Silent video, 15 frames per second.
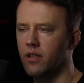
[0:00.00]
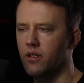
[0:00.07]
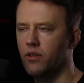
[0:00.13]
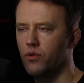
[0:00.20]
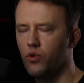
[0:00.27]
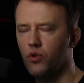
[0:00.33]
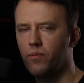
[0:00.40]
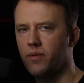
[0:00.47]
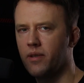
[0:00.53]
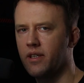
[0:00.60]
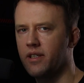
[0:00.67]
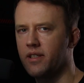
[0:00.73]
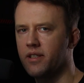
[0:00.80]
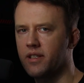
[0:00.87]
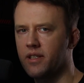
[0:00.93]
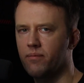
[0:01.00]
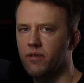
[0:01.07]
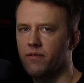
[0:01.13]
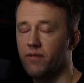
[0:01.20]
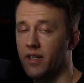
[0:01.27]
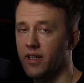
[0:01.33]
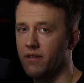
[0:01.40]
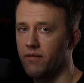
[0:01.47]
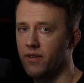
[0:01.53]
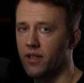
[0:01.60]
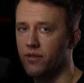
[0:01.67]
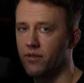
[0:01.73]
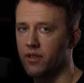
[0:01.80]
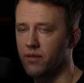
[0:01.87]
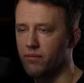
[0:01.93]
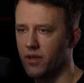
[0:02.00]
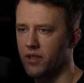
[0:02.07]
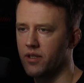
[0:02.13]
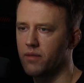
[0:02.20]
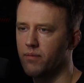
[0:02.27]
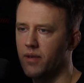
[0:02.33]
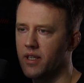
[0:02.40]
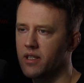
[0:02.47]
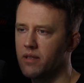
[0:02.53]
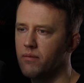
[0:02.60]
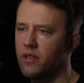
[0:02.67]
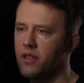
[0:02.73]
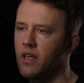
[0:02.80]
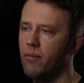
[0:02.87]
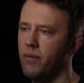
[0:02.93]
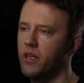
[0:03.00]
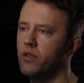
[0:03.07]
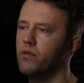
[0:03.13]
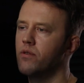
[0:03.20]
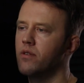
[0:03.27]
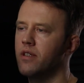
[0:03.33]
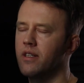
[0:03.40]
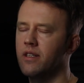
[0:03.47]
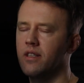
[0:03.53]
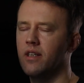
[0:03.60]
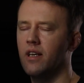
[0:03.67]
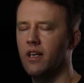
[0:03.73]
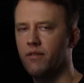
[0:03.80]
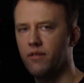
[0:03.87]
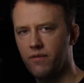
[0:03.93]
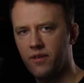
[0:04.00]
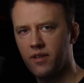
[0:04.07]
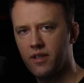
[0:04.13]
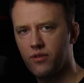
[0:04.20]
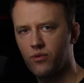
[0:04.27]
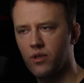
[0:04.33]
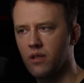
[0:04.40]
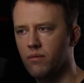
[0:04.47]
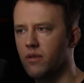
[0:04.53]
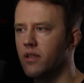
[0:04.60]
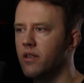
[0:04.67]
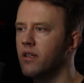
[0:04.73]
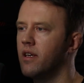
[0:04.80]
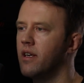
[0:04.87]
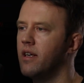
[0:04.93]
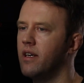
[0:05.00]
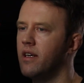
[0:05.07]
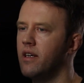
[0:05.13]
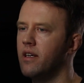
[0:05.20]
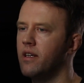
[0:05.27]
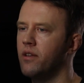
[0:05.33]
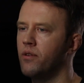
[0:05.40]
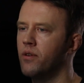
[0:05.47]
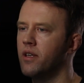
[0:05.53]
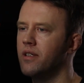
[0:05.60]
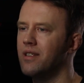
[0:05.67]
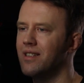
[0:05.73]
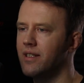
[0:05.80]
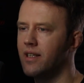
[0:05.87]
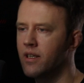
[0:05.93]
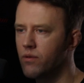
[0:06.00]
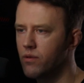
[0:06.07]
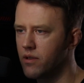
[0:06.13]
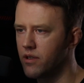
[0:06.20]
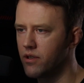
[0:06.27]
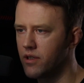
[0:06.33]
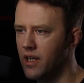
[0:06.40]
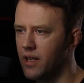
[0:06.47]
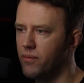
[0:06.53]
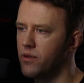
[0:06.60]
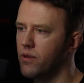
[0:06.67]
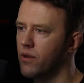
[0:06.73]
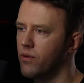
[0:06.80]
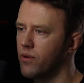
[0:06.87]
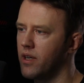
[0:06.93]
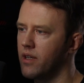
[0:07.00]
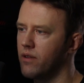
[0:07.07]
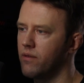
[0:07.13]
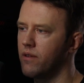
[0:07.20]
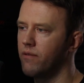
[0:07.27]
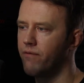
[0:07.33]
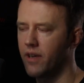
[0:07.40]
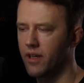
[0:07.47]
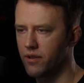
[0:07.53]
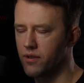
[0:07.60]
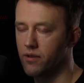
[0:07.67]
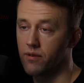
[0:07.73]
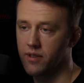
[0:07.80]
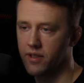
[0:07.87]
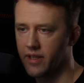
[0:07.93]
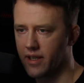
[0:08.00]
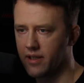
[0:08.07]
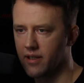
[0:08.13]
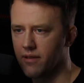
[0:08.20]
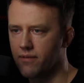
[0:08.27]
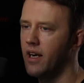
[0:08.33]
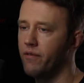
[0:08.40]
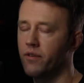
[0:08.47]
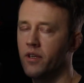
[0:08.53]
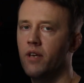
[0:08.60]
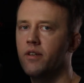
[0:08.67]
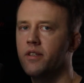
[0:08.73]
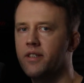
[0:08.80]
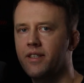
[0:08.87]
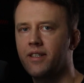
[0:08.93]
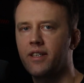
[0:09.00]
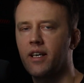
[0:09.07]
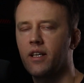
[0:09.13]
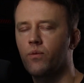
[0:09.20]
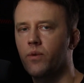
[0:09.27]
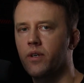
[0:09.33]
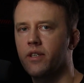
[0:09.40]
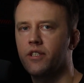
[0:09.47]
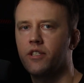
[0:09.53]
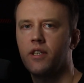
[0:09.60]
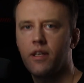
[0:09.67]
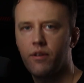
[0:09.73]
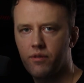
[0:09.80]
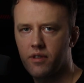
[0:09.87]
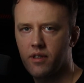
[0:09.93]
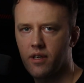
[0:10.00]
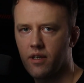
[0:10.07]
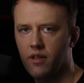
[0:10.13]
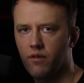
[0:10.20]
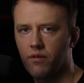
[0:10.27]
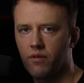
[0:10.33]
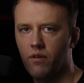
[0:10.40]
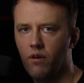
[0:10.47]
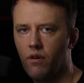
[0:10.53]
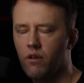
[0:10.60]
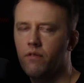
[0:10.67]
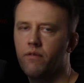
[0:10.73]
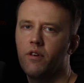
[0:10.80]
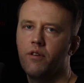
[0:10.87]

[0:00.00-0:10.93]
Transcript: to group and simplify the values as much as possible. Make sure that everything is readable and you can distinguish the shapes you create with the values you selected. And for now, let's indicate where the shadows are on all of